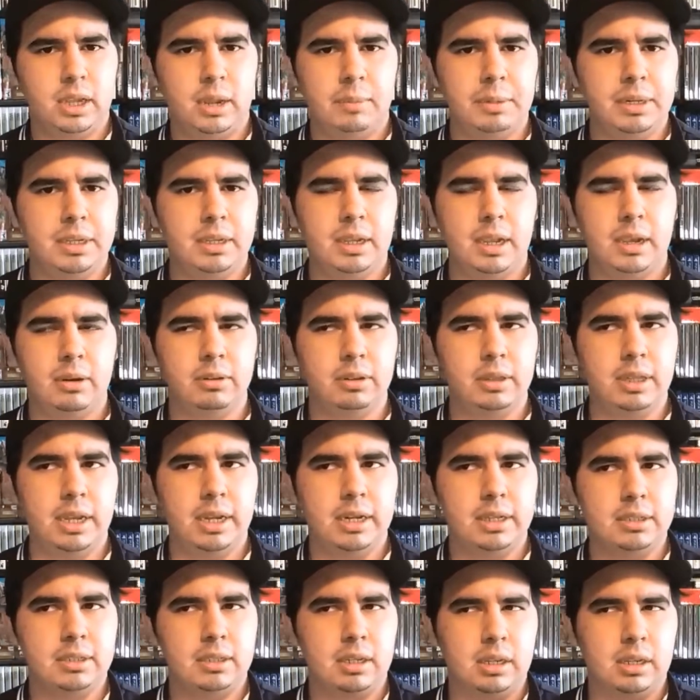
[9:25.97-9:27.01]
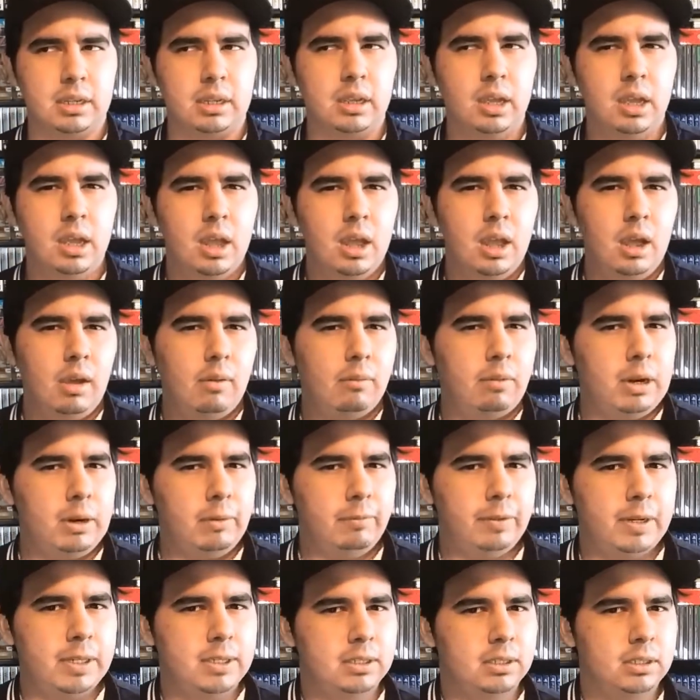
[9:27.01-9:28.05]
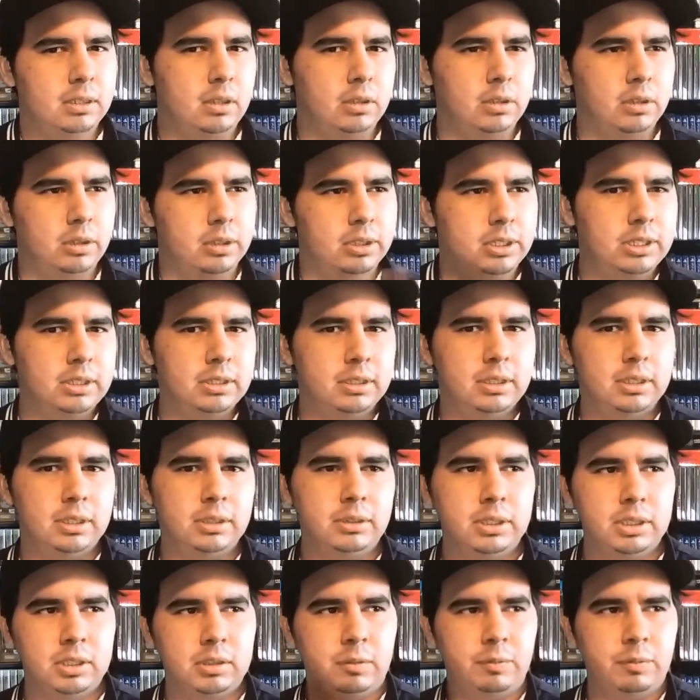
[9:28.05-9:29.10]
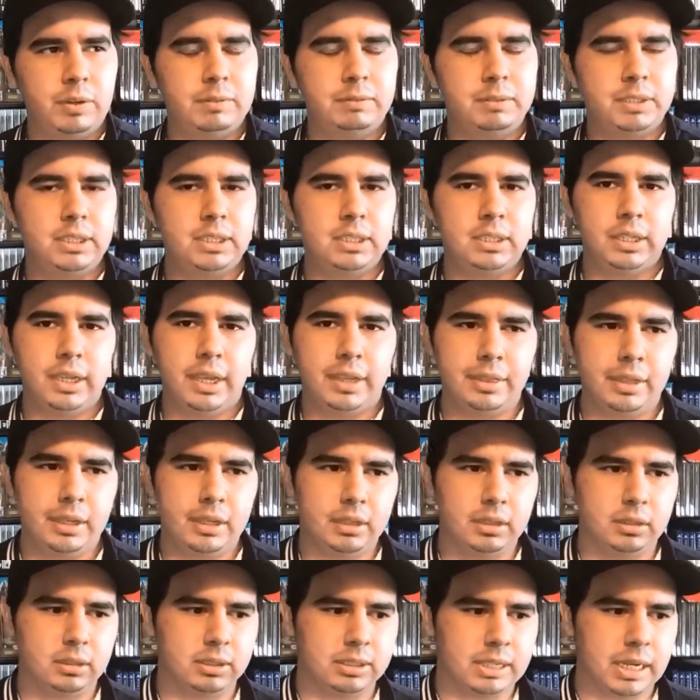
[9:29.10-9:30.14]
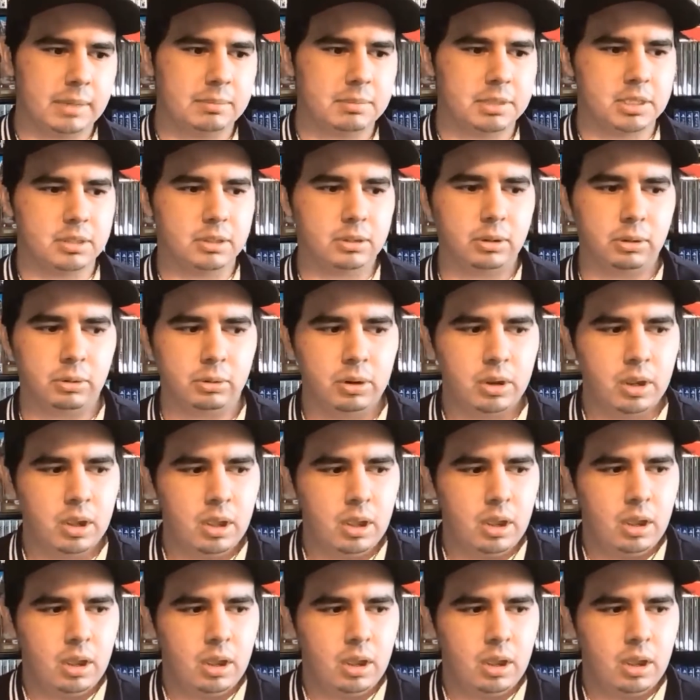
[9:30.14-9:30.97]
I'm gonna count that as like Final Fantasy, the 13th series, 15, and then Type 0.